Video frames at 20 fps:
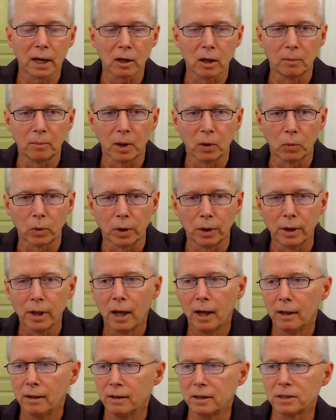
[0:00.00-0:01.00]
back on my
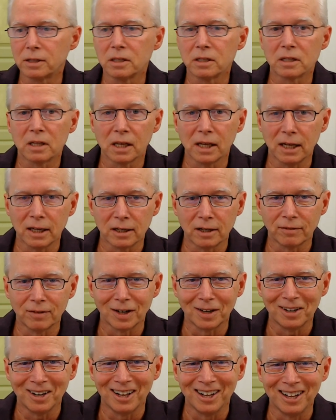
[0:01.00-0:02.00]
word. This is the end of
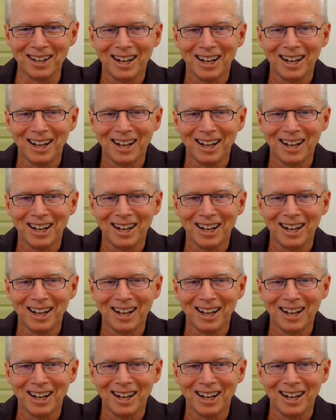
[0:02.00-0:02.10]
it.